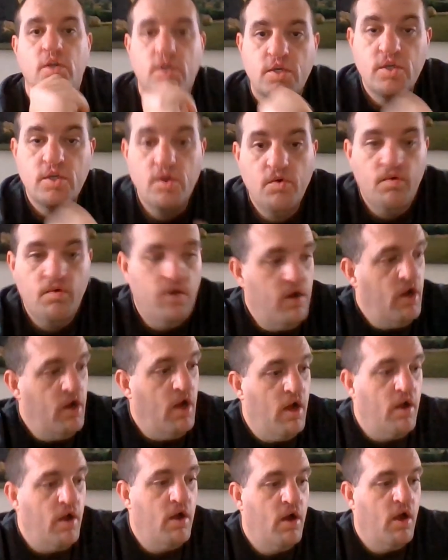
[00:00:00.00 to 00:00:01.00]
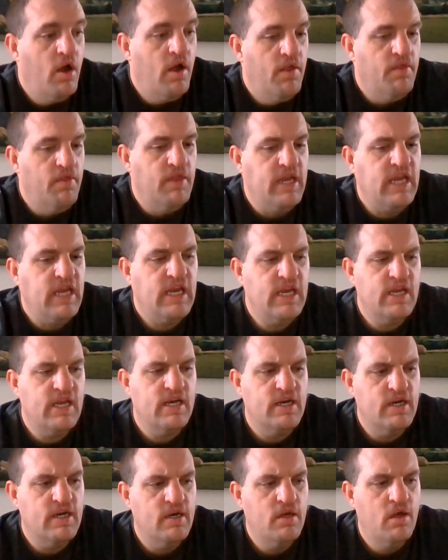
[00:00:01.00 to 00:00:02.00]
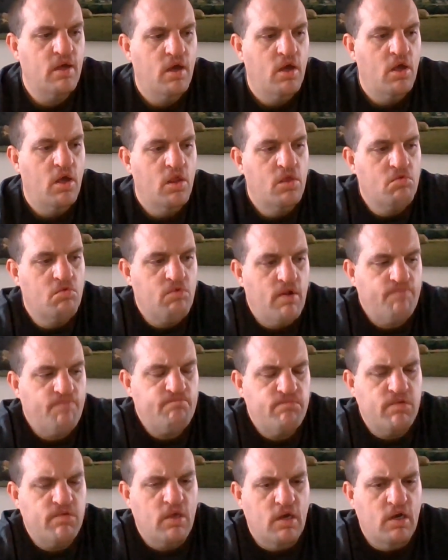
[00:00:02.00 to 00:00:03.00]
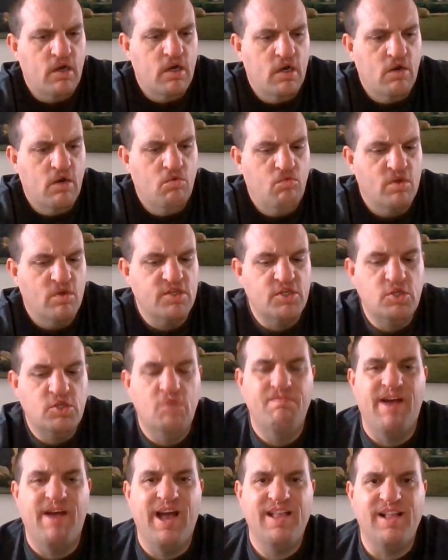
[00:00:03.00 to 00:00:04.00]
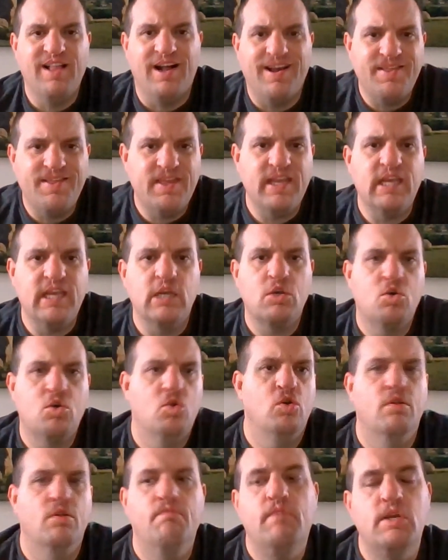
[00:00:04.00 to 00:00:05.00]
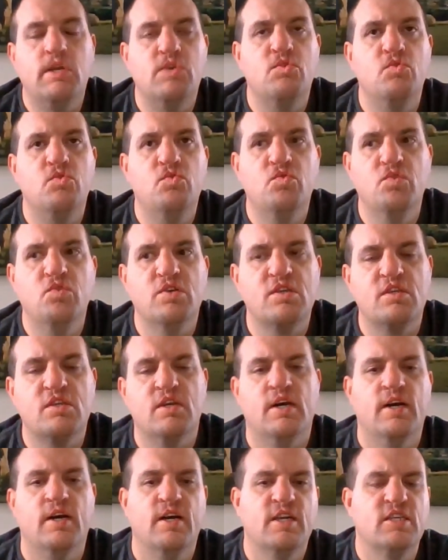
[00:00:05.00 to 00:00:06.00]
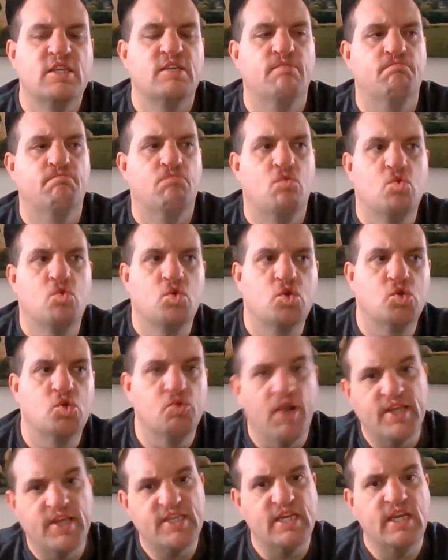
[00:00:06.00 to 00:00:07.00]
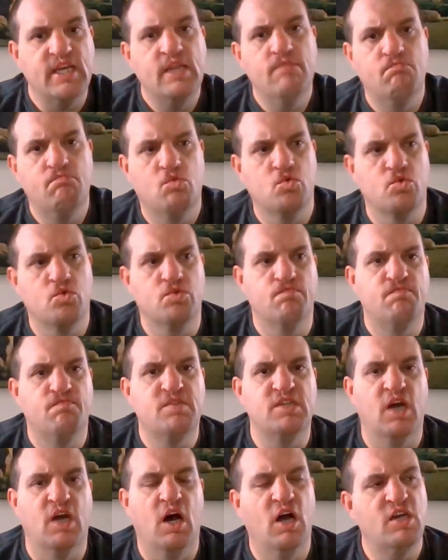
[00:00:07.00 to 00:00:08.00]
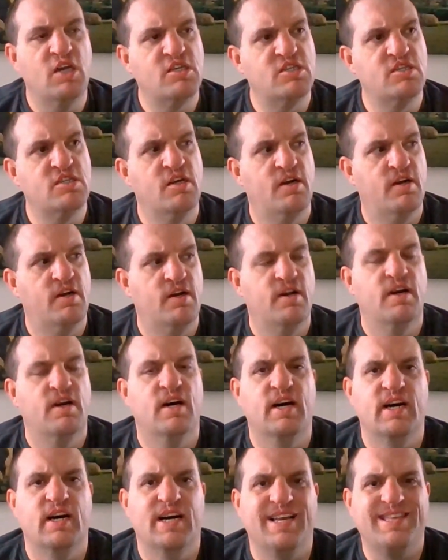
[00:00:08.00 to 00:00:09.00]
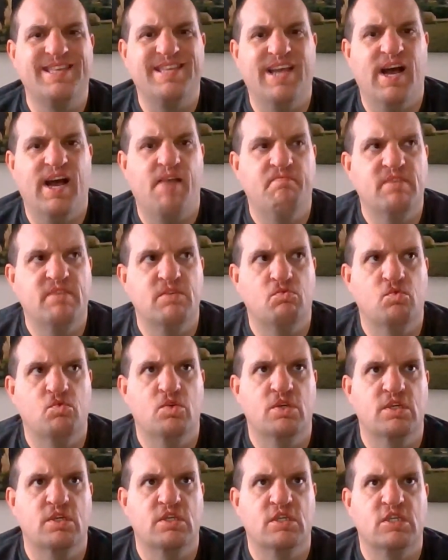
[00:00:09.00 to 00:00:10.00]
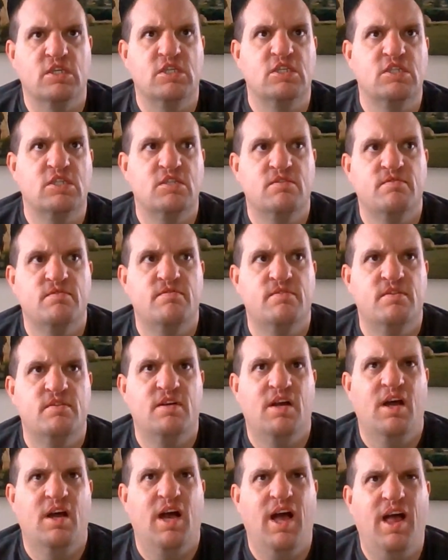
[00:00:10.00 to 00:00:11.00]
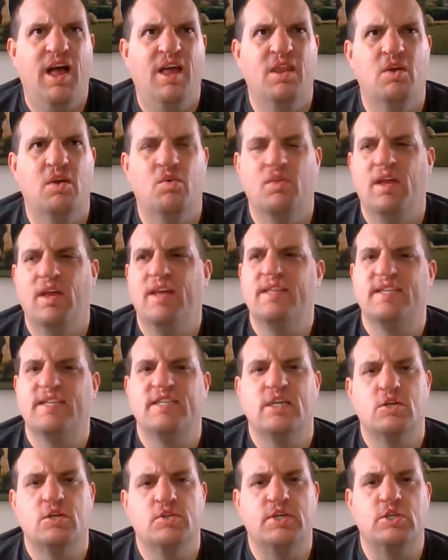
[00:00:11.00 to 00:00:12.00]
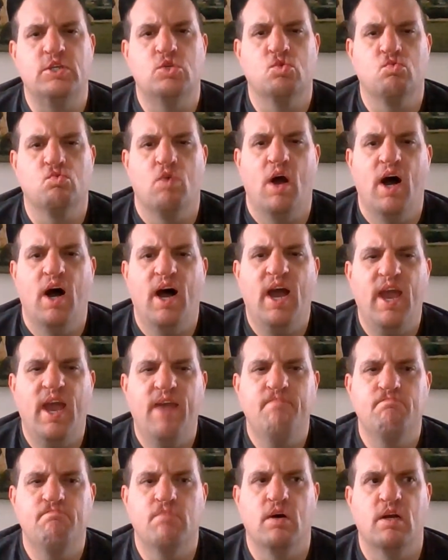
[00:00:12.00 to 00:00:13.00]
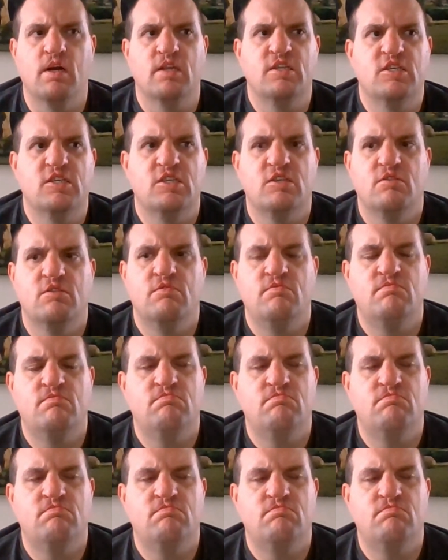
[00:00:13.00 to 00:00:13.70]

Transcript: So the uh, the rep uh, wasn't too bad. I think it could have used some more dressing, more sauce. Uh, at times it was, I don't know, not necessarily dry, but